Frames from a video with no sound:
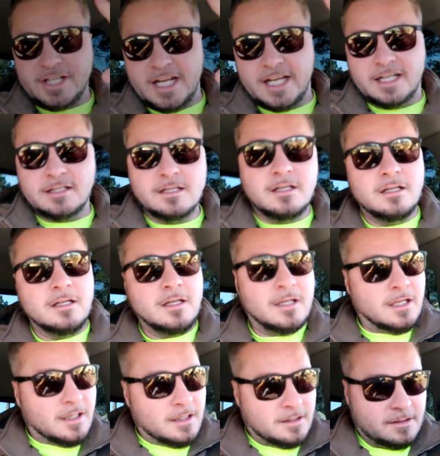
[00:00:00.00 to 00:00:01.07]

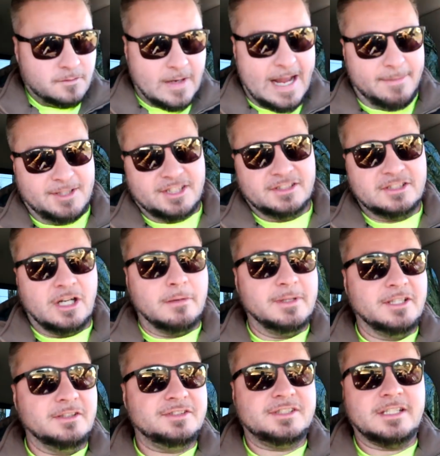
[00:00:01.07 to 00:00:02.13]
Shannon. Rabbit just told
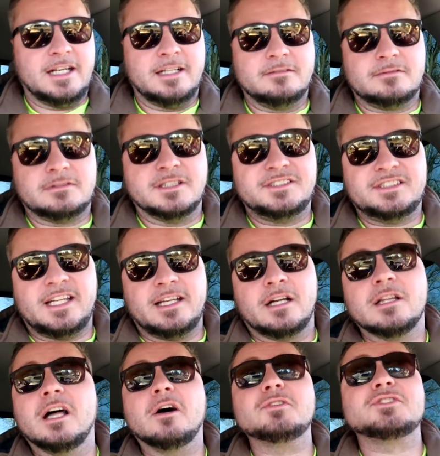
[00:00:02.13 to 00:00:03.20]
me you said to say
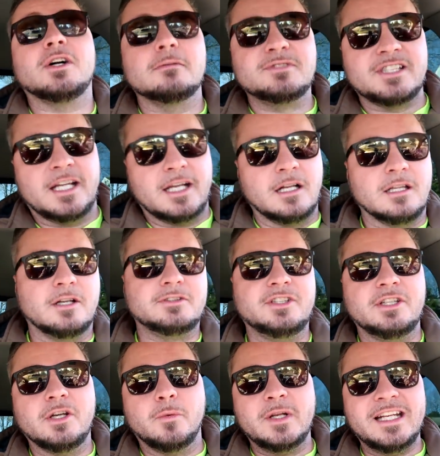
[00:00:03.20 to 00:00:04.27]
hello, so I'm saying hello
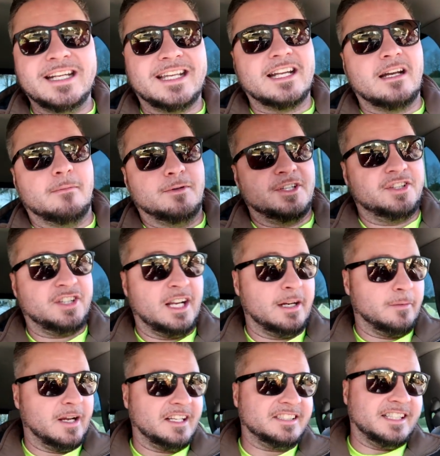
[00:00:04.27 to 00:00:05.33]
to you. We need to get up with you,
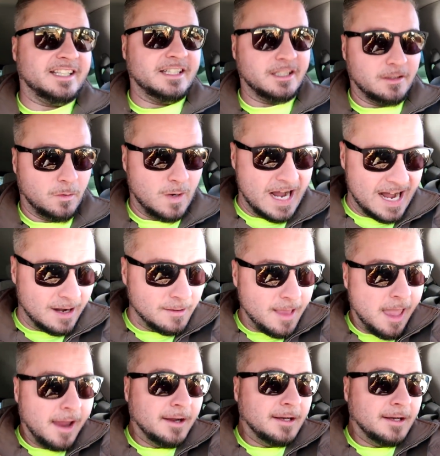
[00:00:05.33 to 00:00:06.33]
Shannon. We ain't seen you in a while.